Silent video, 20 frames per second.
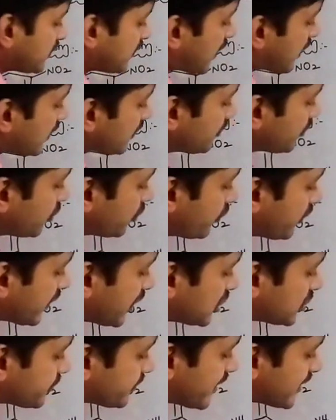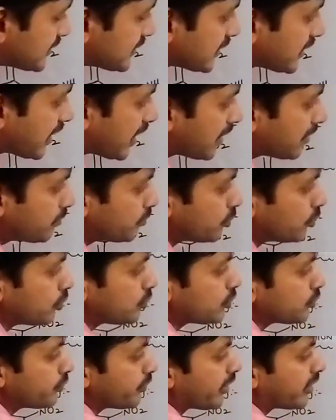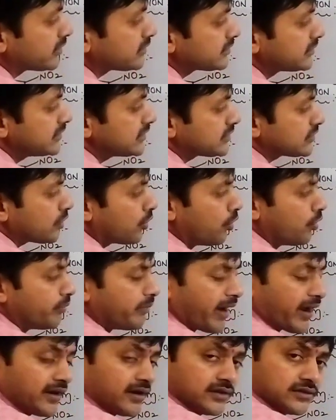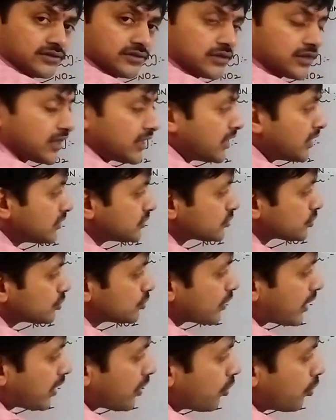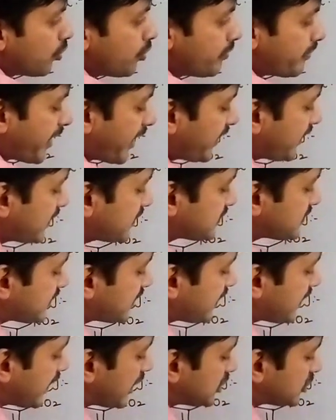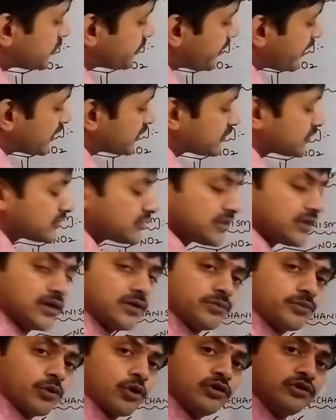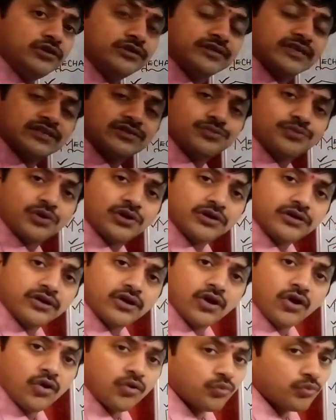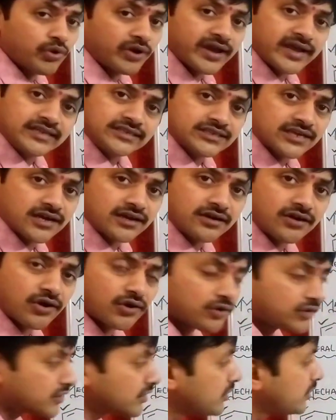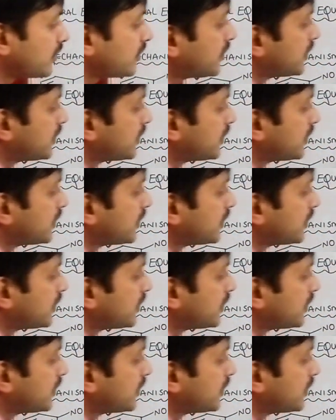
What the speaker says: The removed H plus ion move towards this O minus. So the O minus and H plus produces what? OH or not?